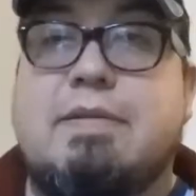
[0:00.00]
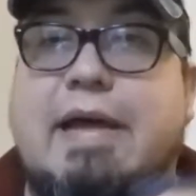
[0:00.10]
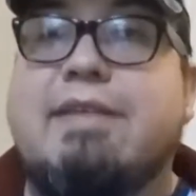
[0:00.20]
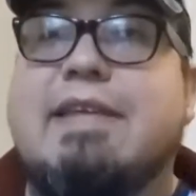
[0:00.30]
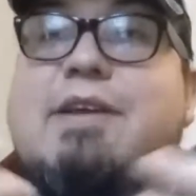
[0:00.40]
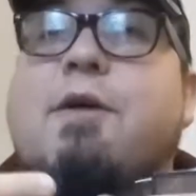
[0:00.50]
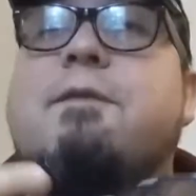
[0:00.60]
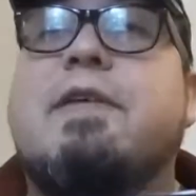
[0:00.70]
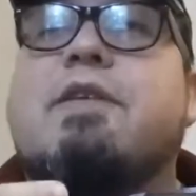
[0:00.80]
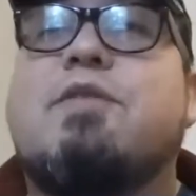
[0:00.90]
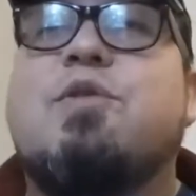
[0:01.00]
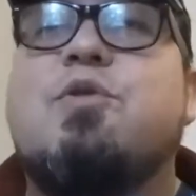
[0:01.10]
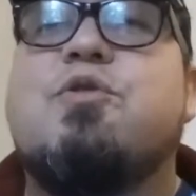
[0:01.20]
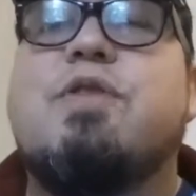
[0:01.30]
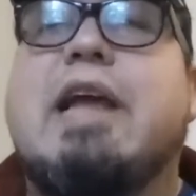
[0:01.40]
That is the conflict
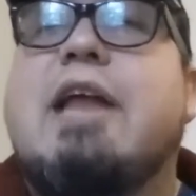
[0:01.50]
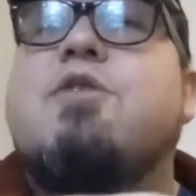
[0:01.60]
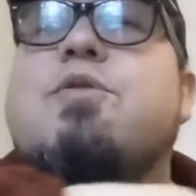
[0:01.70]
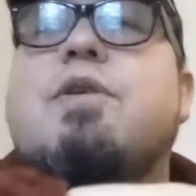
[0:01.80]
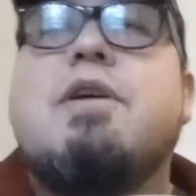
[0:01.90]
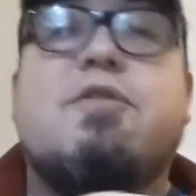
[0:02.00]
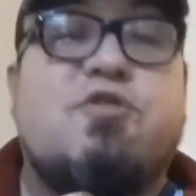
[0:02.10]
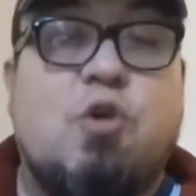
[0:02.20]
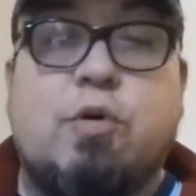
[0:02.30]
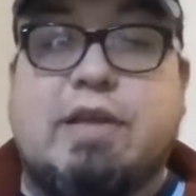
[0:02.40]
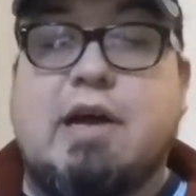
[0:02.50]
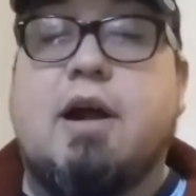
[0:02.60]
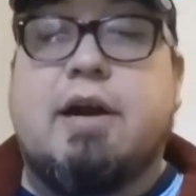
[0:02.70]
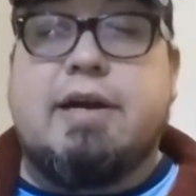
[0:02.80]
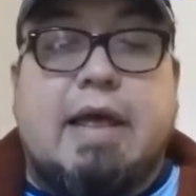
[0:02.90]
resolution. Can you choke the
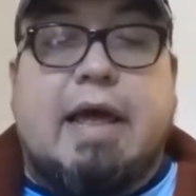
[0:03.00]
guard?